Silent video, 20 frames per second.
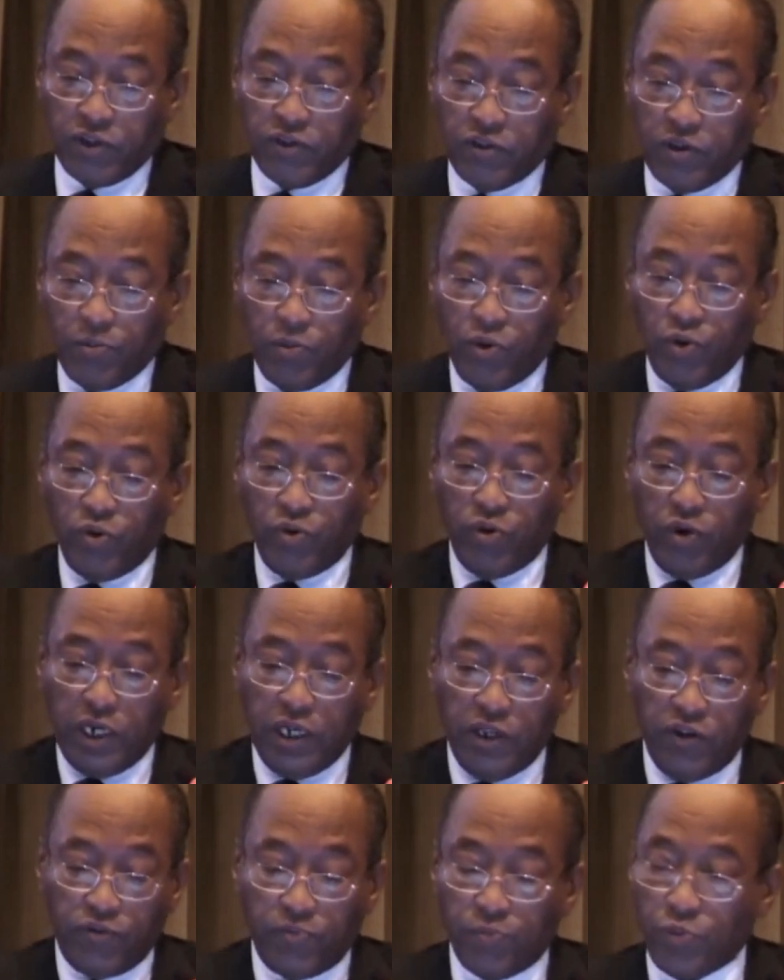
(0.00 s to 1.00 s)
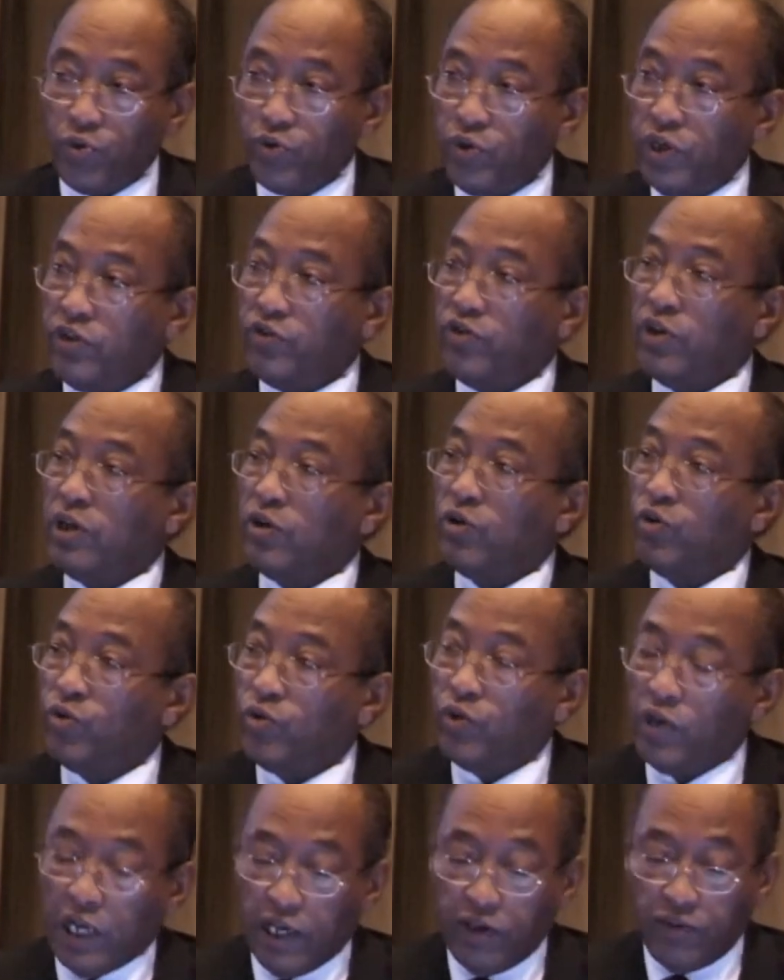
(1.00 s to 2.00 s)
The more knowledge production,
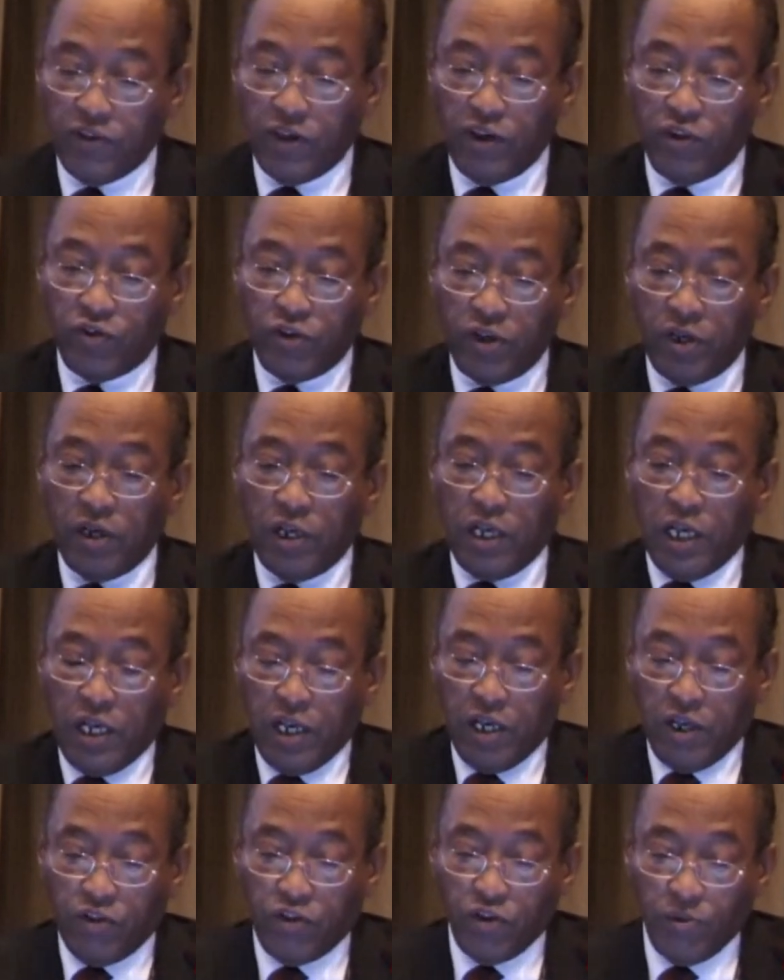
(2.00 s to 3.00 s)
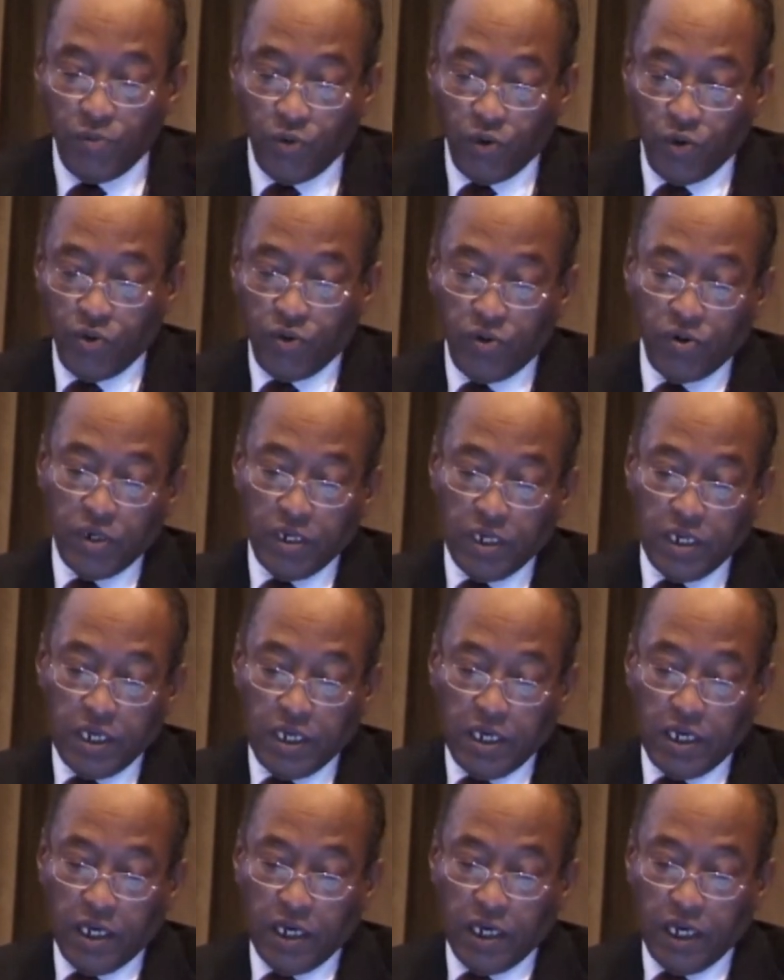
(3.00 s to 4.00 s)
utilization, the more
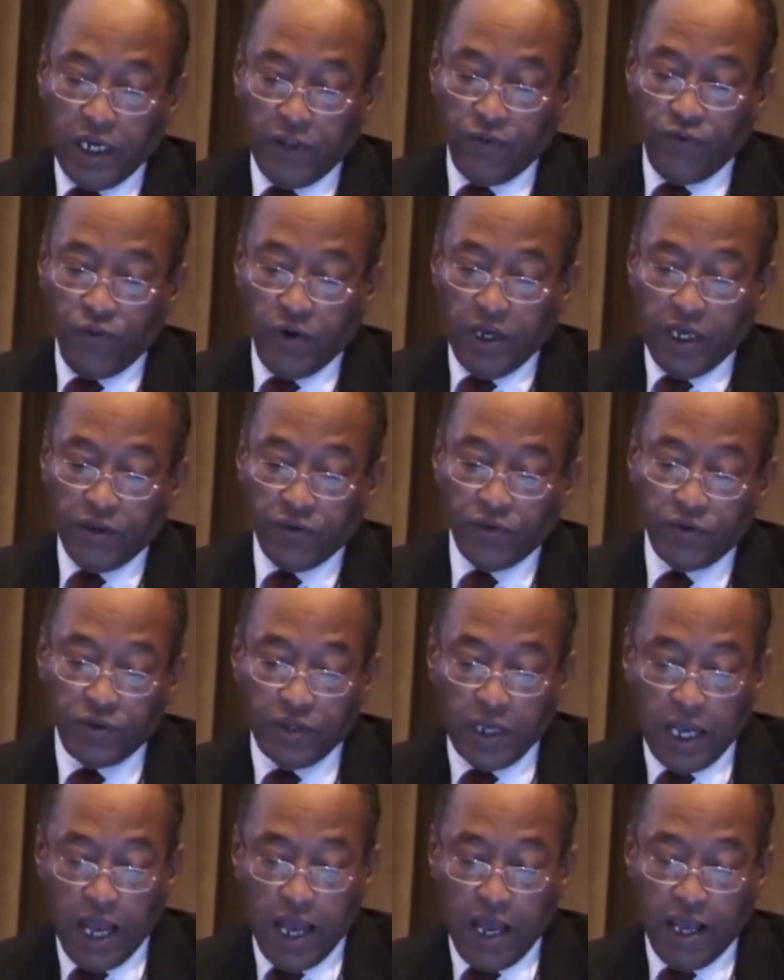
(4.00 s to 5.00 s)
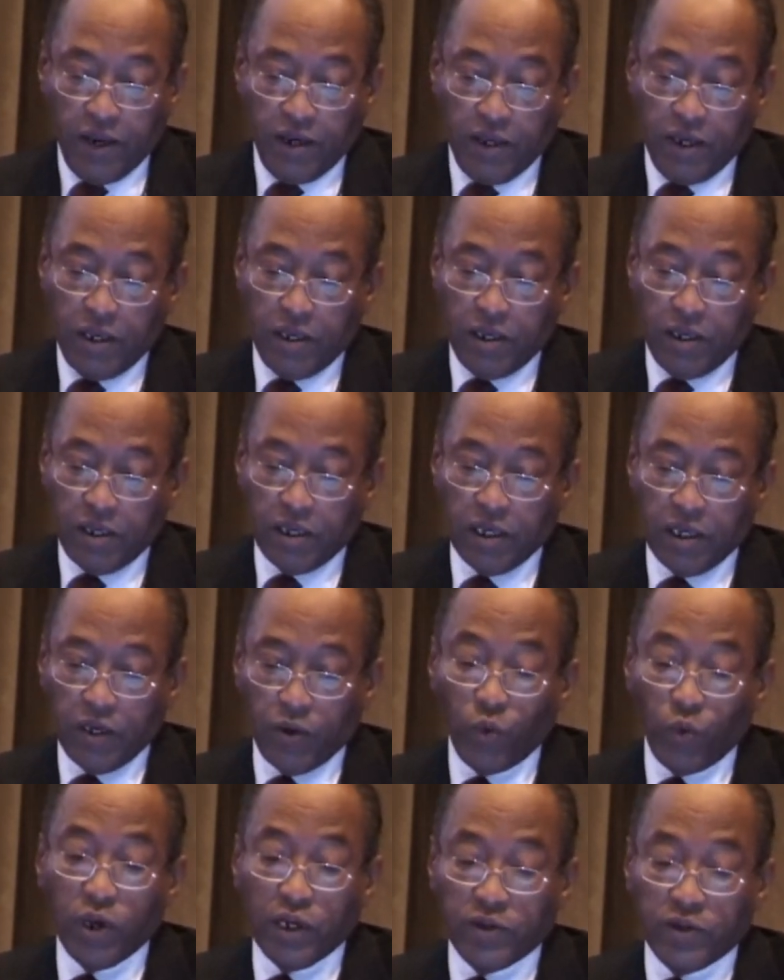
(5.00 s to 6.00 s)
advanced and
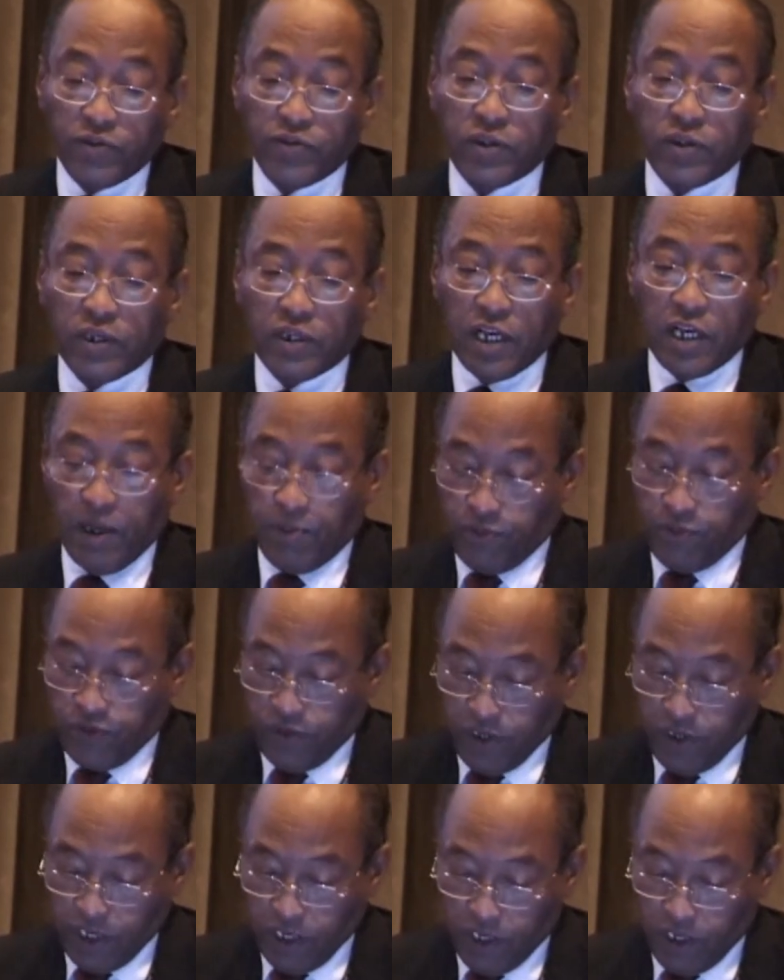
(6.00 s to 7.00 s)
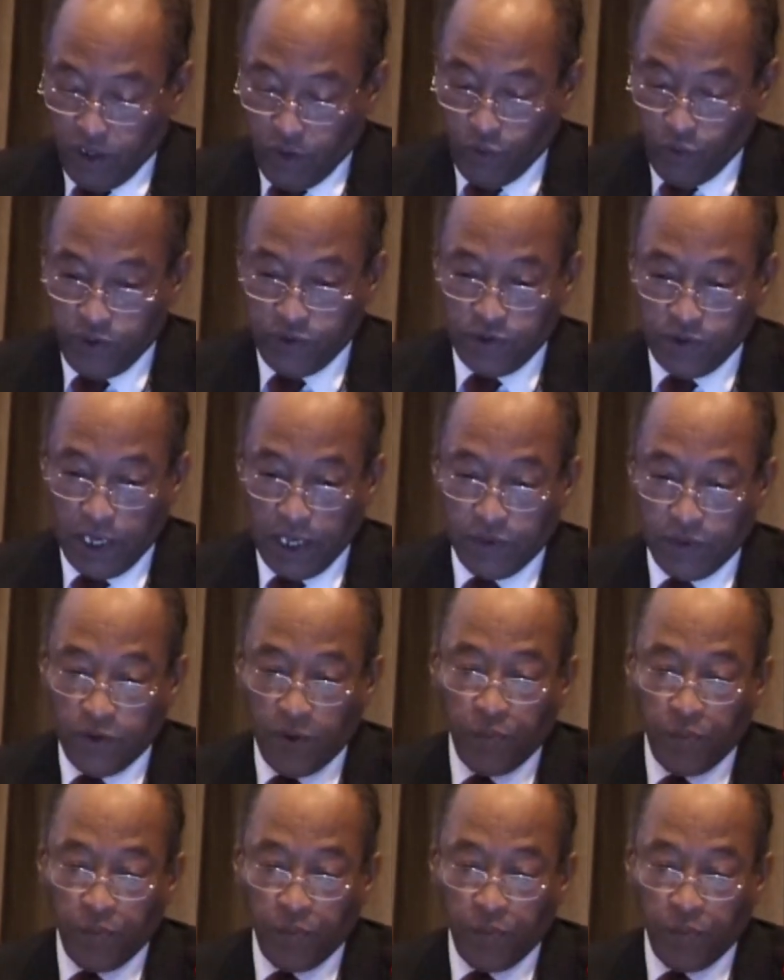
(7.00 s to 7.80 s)
wealth comes with that.